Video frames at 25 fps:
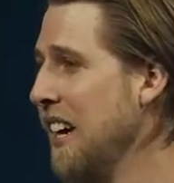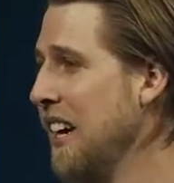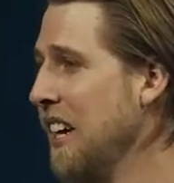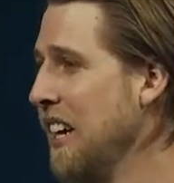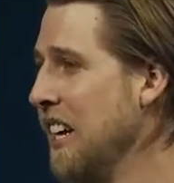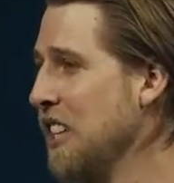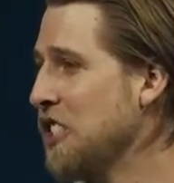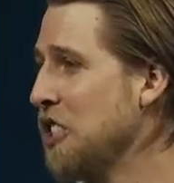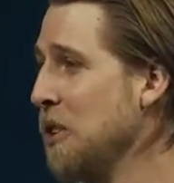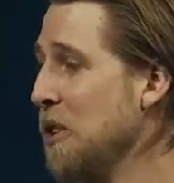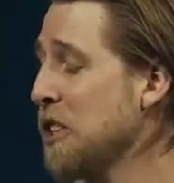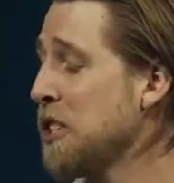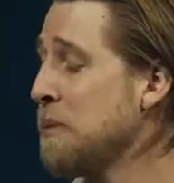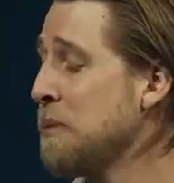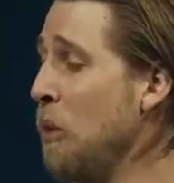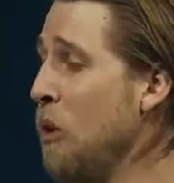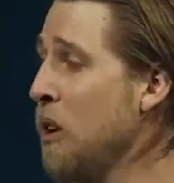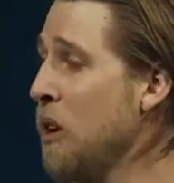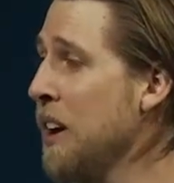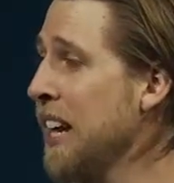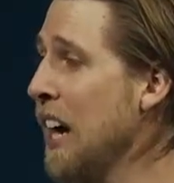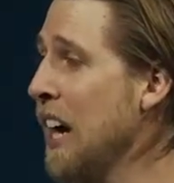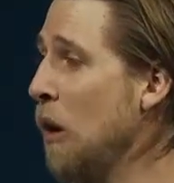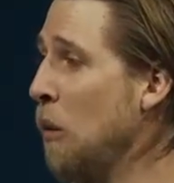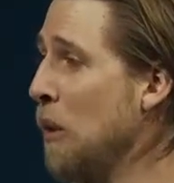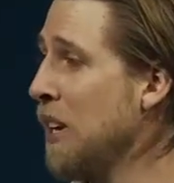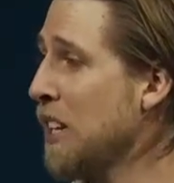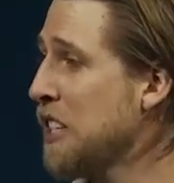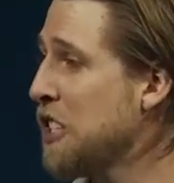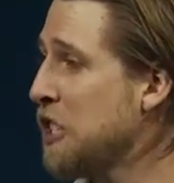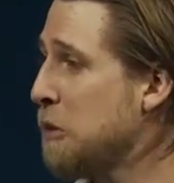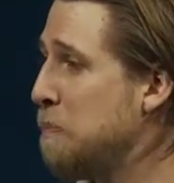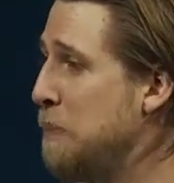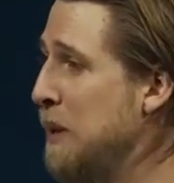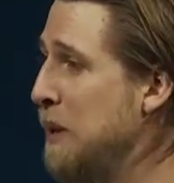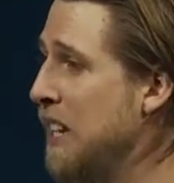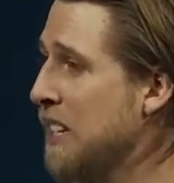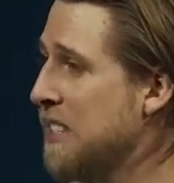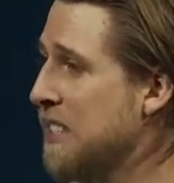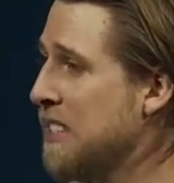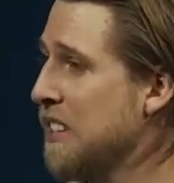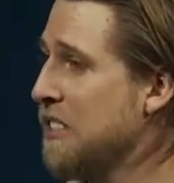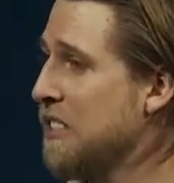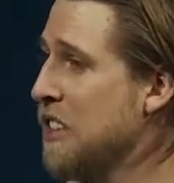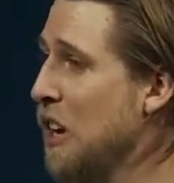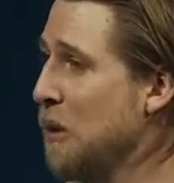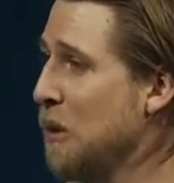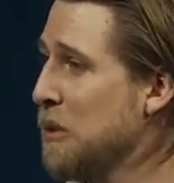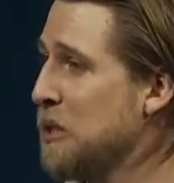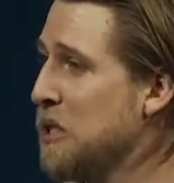And so this morning, I want to speak to
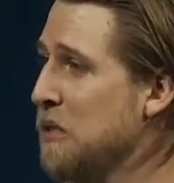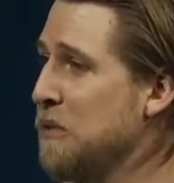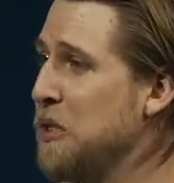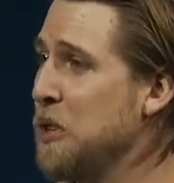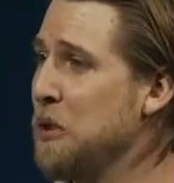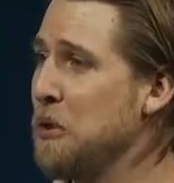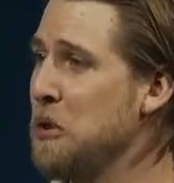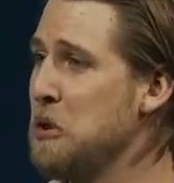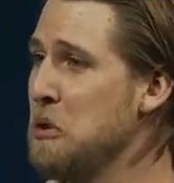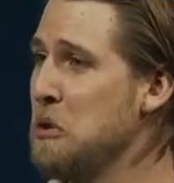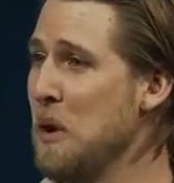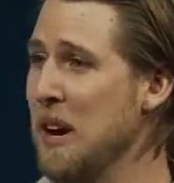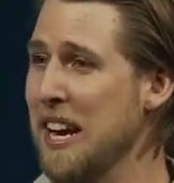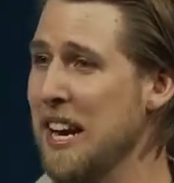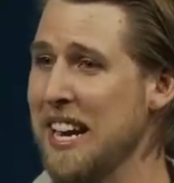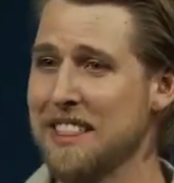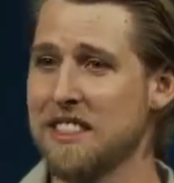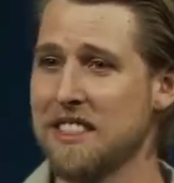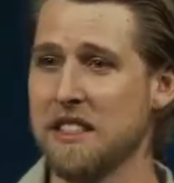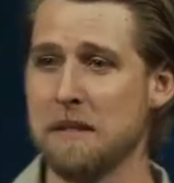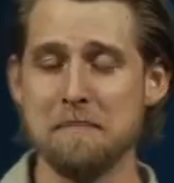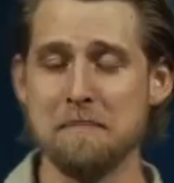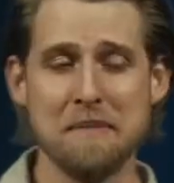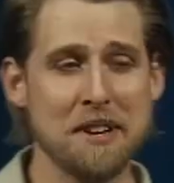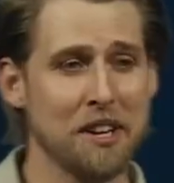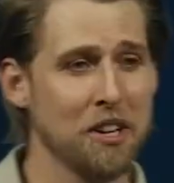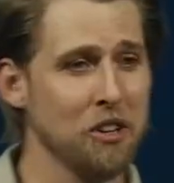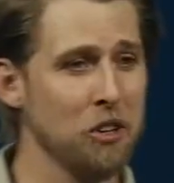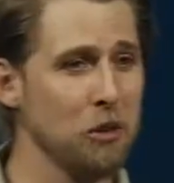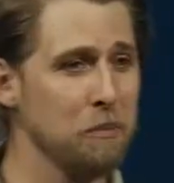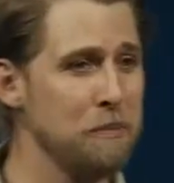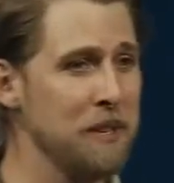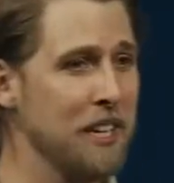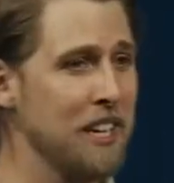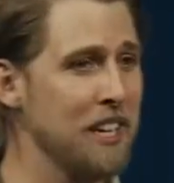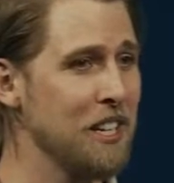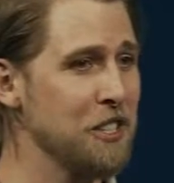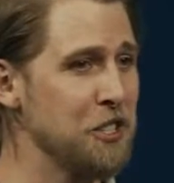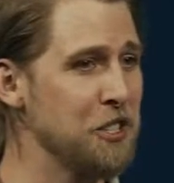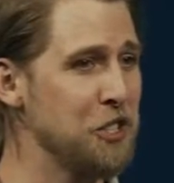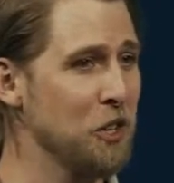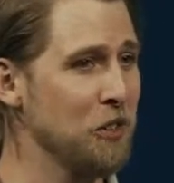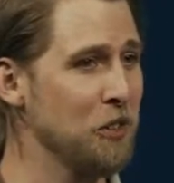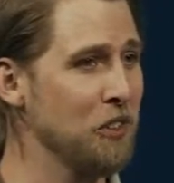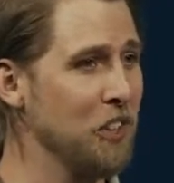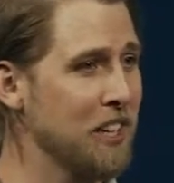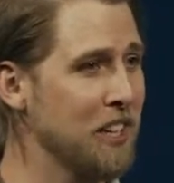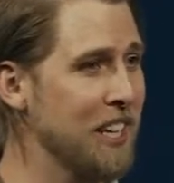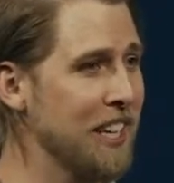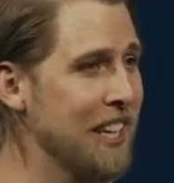those of you who are in the middle because you're
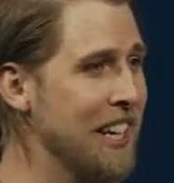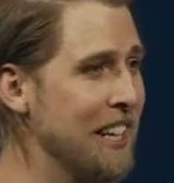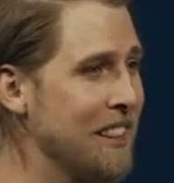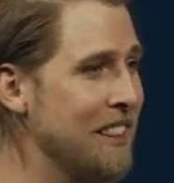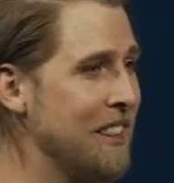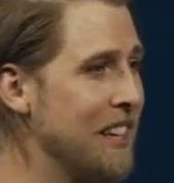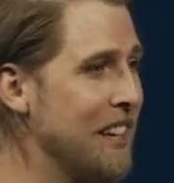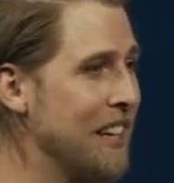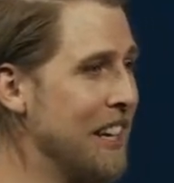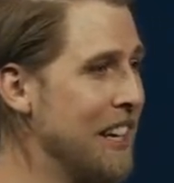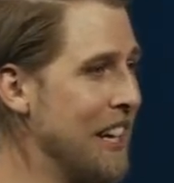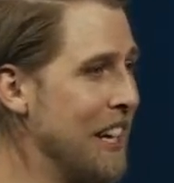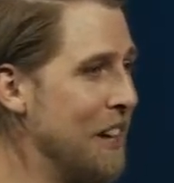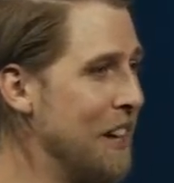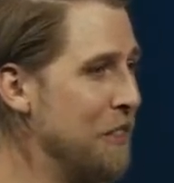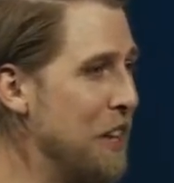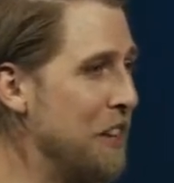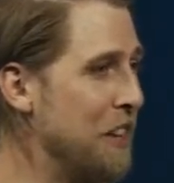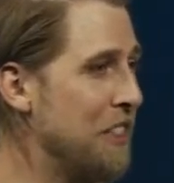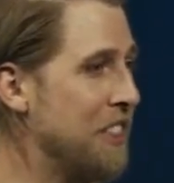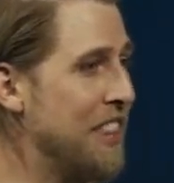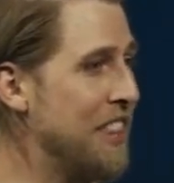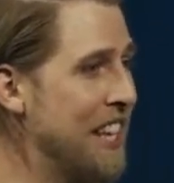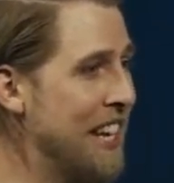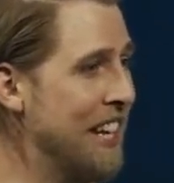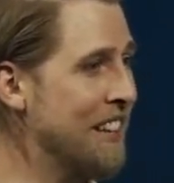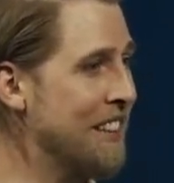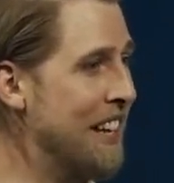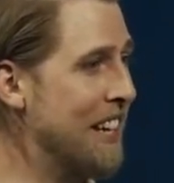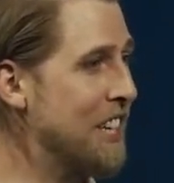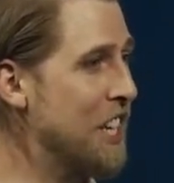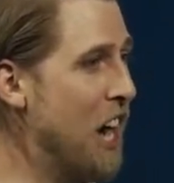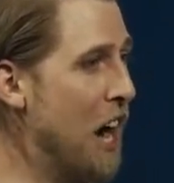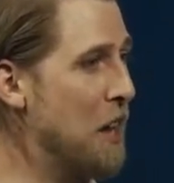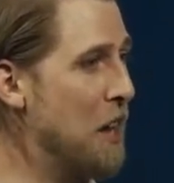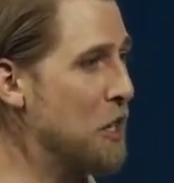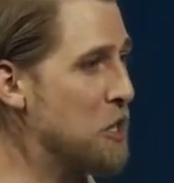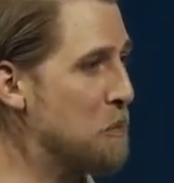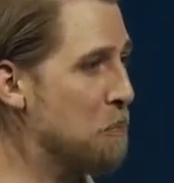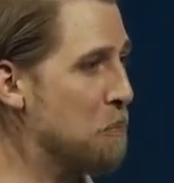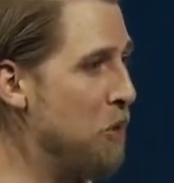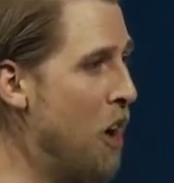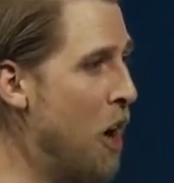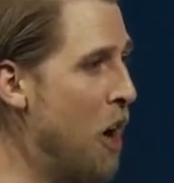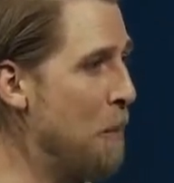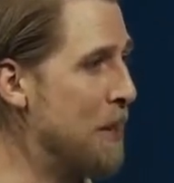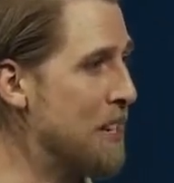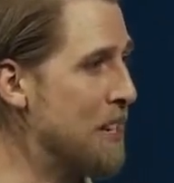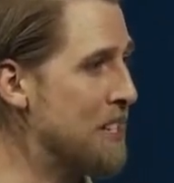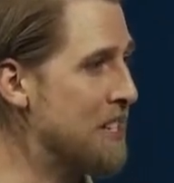looking at the thing that God has
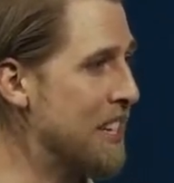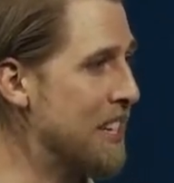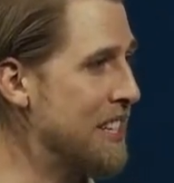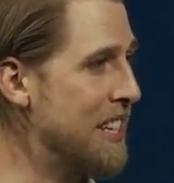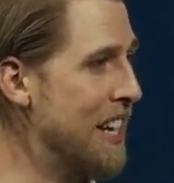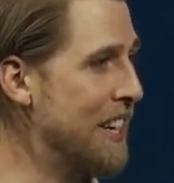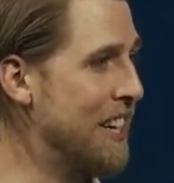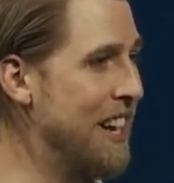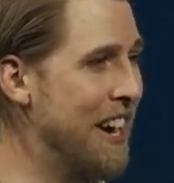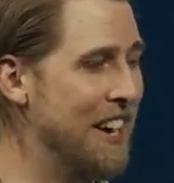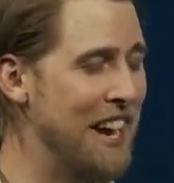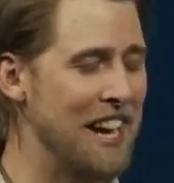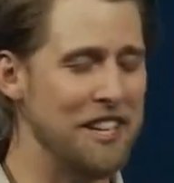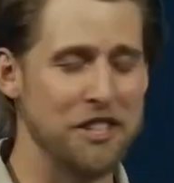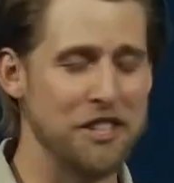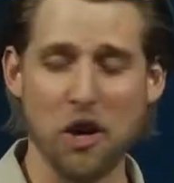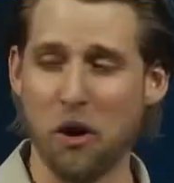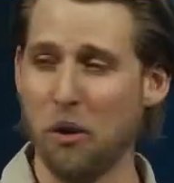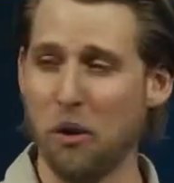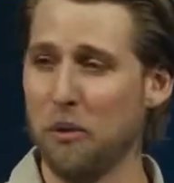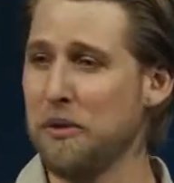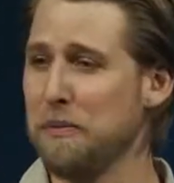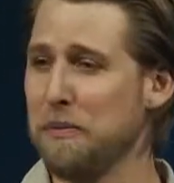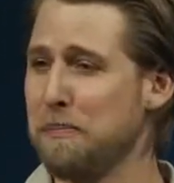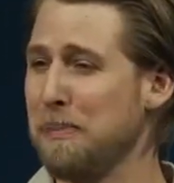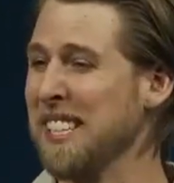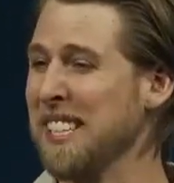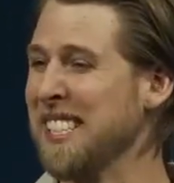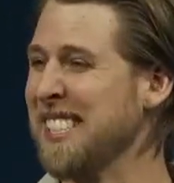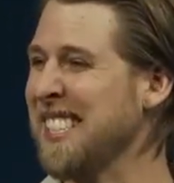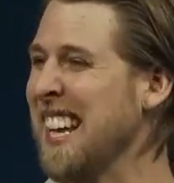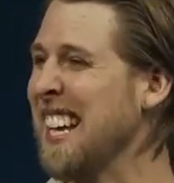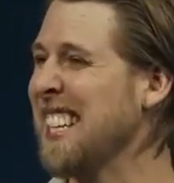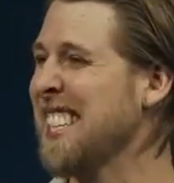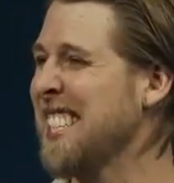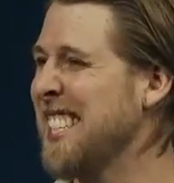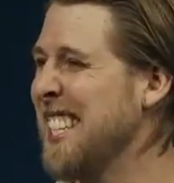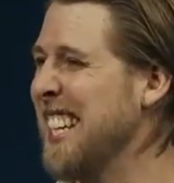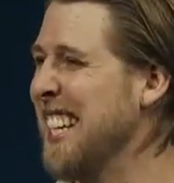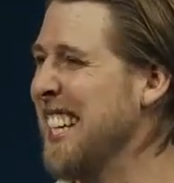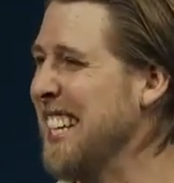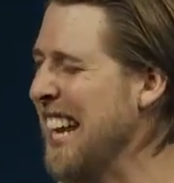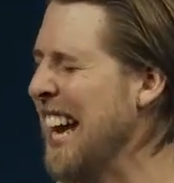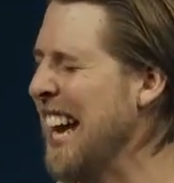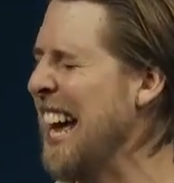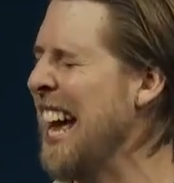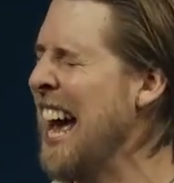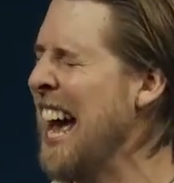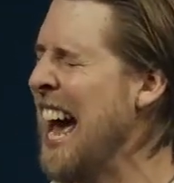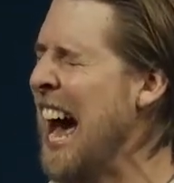promised and yet, God, I don't possess it yet.